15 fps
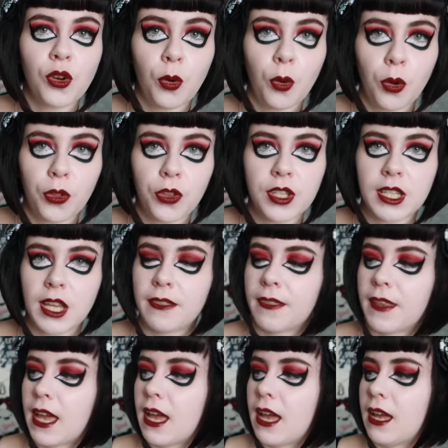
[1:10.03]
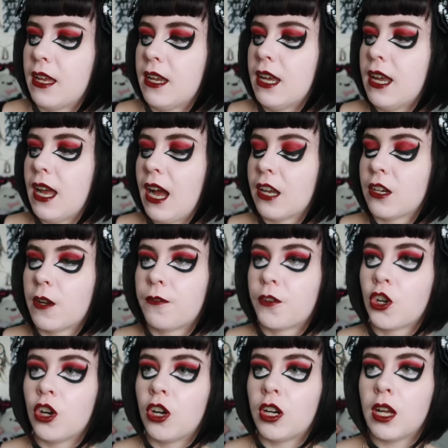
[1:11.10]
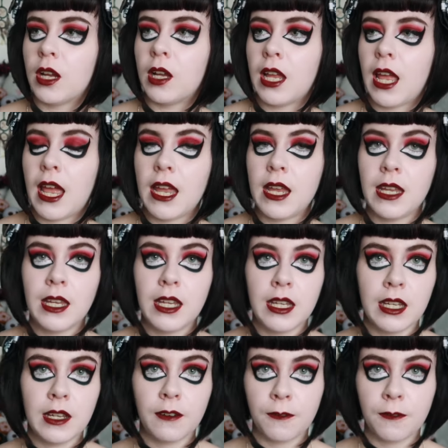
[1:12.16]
authors in there, and I've got a